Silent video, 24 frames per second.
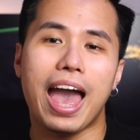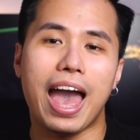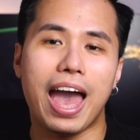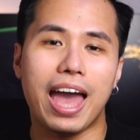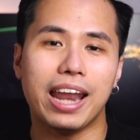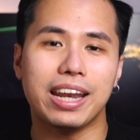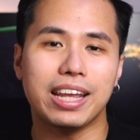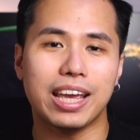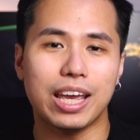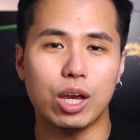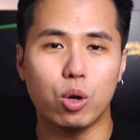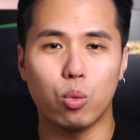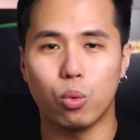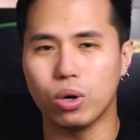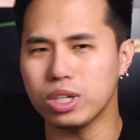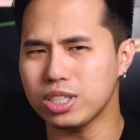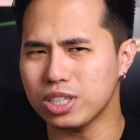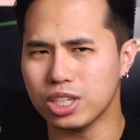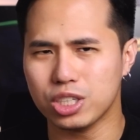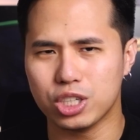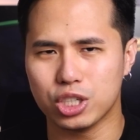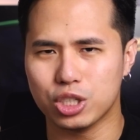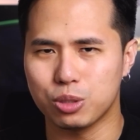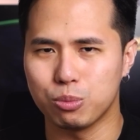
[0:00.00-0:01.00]
and it was
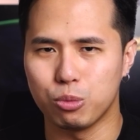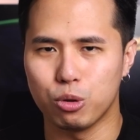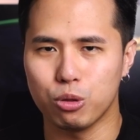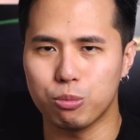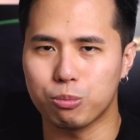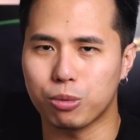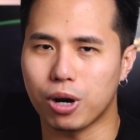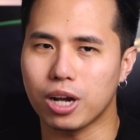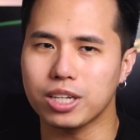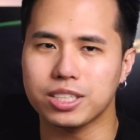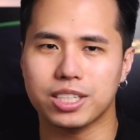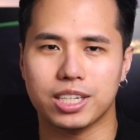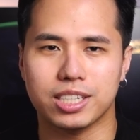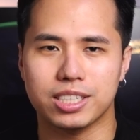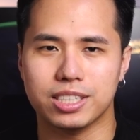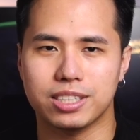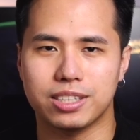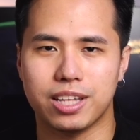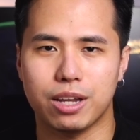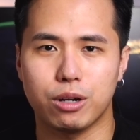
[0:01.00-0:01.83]
such a smooth process.